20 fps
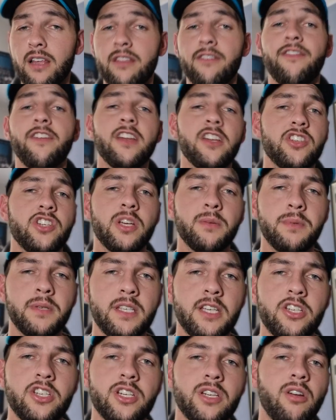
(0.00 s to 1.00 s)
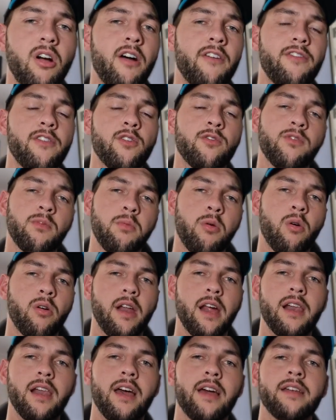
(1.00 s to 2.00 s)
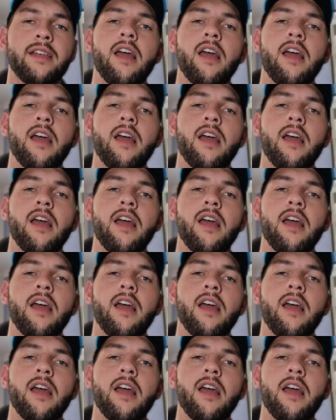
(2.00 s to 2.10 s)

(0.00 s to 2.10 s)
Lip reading: the finishing position, I feel, for Port Adelaide.